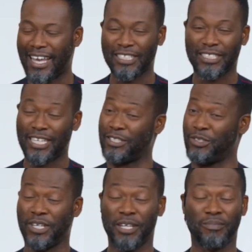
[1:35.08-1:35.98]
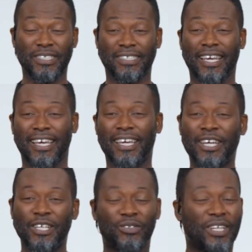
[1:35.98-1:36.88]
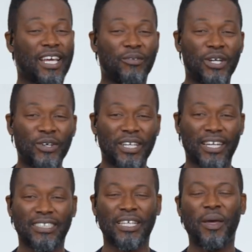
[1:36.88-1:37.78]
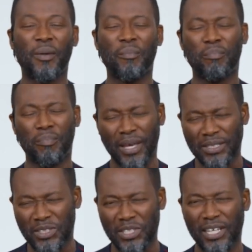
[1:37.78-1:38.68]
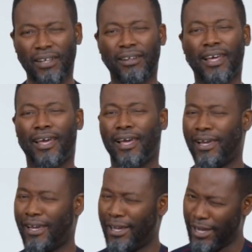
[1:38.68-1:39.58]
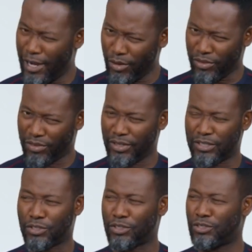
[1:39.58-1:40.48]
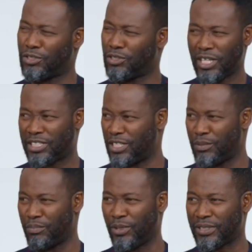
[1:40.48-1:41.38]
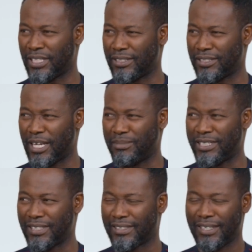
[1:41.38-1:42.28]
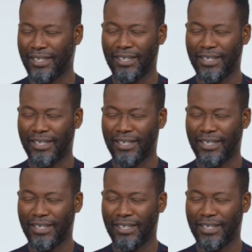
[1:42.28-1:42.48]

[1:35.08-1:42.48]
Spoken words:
as you heard me say, today we're looking at personal health. It's such an important subject.